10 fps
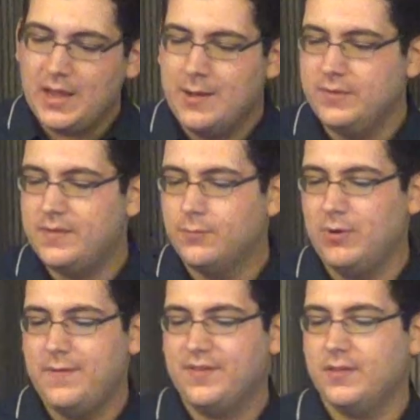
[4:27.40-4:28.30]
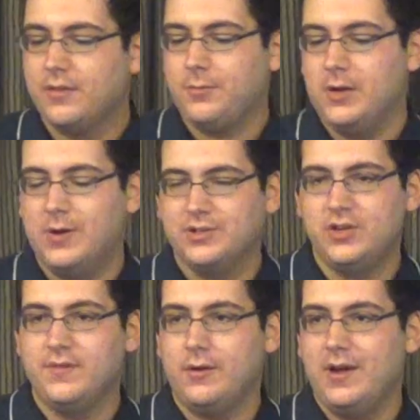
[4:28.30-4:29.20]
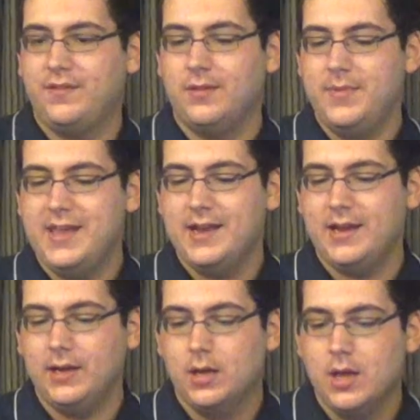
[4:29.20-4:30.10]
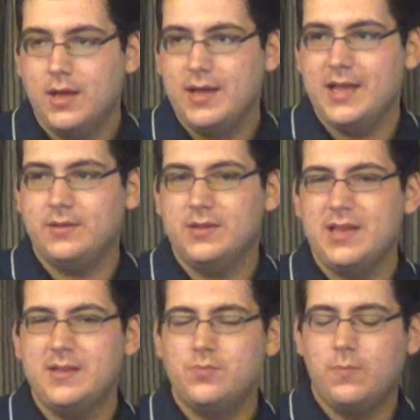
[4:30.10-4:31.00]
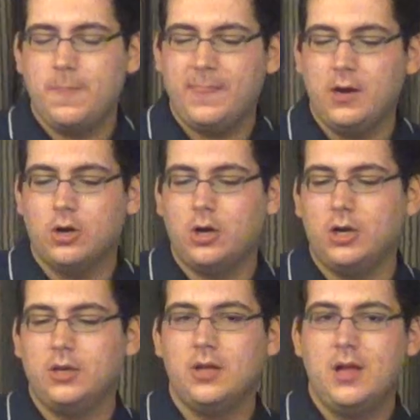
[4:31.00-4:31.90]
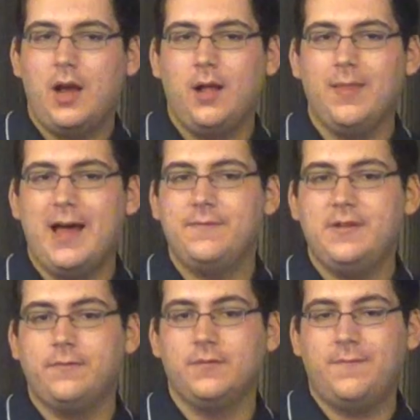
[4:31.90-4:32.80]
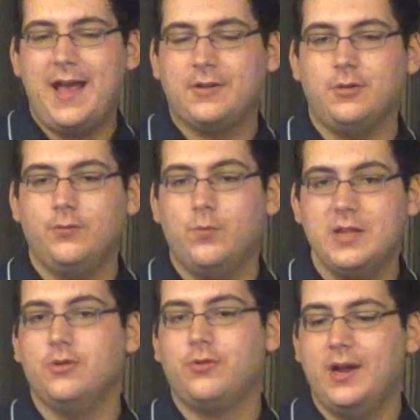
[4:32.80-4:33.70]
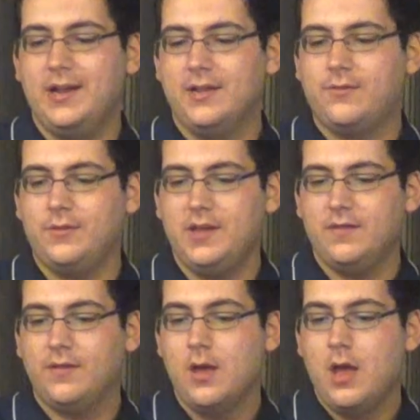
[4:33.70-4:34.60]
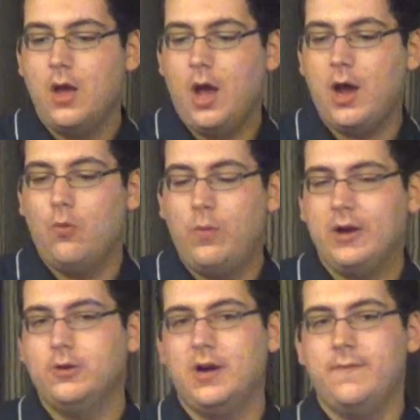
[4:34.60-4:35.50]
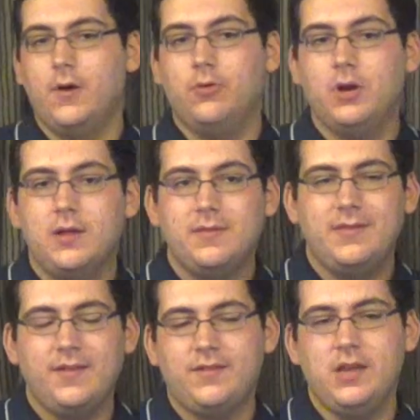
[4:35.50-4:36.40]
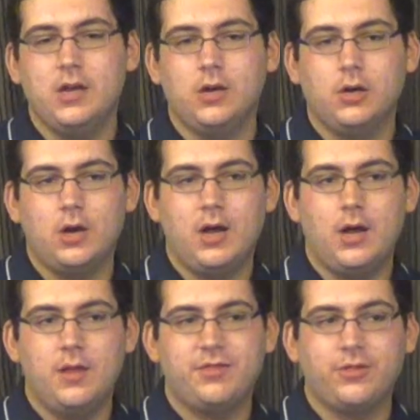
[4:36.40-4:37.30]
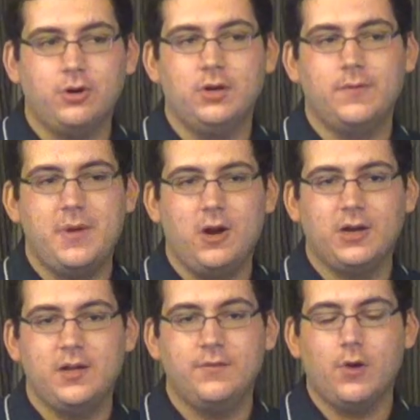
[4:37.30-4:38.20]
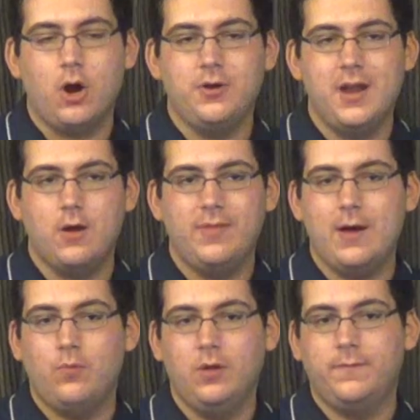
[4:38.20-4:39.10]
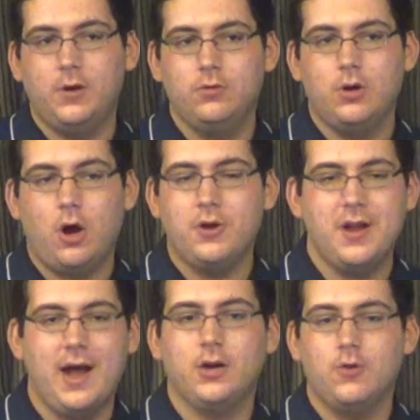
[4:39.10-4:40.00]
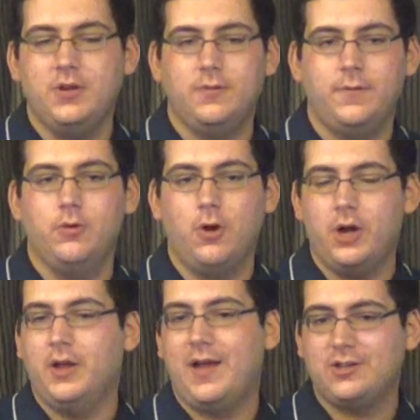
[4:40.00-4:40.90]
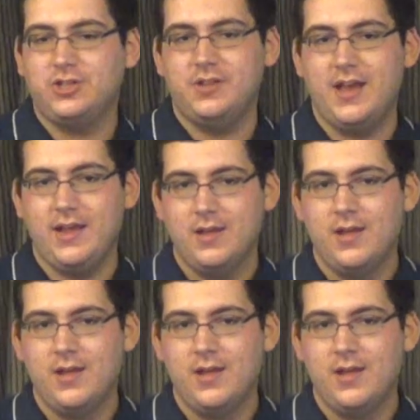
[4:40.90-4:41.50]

And to revisit the 3 questions I raised at the beginning, there are a lot of different factors when you're trying to answer these. Where do I vote? This year, a third of Americans that will vote are not going to vote on election day.